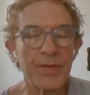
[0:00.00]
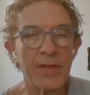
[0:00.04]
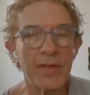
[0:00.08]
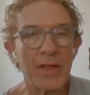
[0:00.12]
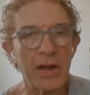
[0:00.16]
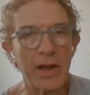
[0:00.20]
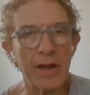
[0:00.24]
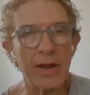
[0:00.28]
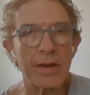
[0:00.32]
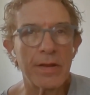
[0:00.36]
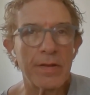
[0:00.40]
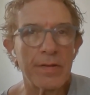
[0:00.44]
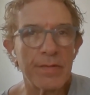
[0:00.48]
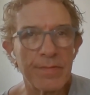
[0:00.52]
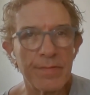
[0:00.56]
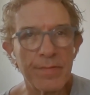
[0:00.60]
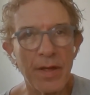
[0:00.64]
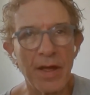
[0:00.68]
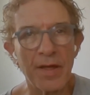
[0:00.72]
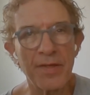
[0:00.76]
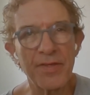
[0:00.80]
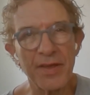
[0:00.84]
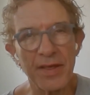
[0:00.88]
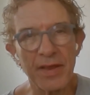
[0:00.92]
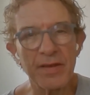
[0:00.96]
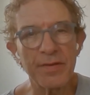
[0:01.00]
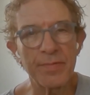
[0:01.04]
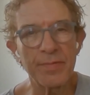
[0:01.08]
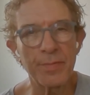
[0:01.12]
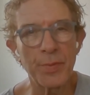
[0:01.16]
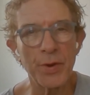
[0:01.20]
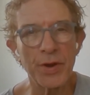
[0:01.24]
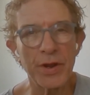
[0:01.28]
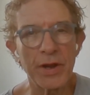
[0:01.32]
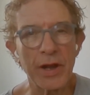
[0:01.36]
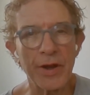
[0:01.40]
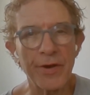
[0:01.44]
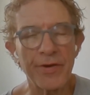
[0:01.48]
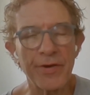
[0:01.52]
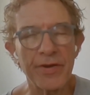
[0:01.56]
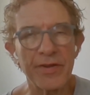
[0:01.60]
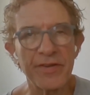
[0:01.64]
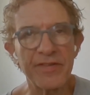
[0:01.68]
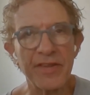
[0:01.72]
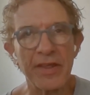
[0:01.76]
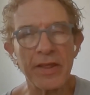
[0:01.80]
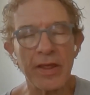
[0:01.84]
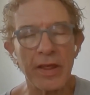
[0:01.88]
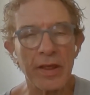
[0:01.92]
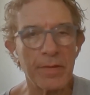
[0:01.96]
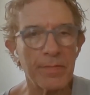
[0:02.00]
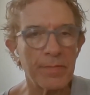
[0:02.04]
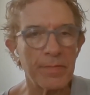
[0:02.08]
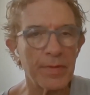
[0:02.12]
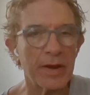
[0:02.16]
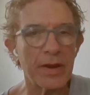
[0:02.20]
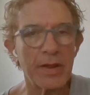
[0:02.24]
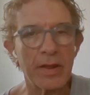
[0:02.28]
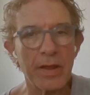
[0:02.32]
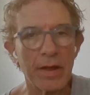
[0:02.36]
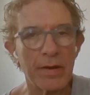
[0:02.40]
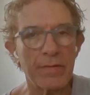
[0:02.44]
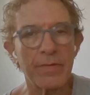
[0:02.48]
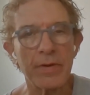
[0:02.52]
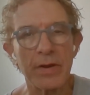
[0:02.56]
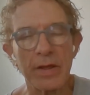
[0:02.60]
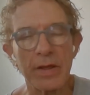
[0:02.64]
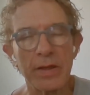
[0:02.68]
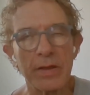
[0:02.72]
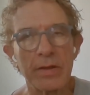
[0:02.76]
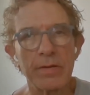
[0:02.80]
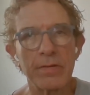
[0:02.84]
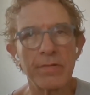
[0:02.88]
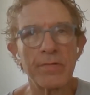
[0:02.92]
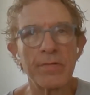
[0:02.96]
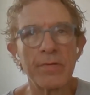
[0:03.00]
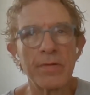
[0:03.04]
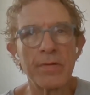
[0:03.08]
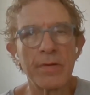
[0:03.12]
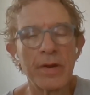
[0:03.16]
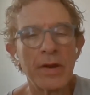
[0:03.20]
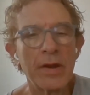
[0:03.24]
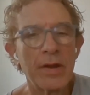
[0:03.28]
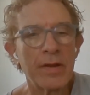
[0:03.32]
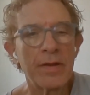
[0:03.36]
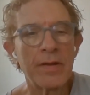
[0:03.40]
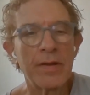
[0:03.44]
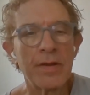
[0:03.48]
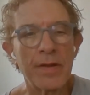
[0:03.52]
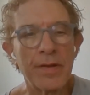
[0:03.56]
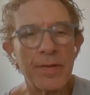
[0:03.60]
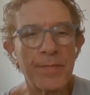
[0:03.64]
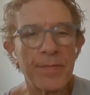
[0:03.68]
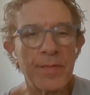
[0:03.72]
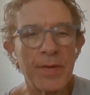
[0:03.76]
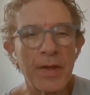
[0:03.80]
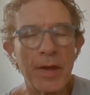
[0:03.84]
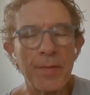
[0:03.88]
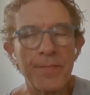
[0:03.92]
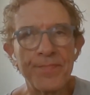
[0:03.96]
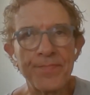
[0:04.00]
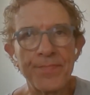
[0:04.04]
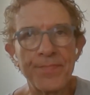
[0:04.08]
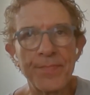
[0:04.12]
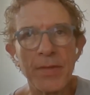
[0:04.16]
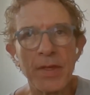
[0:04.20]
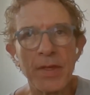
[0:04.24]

clear. I think he's pretty clear in his thinking, but he can't really. So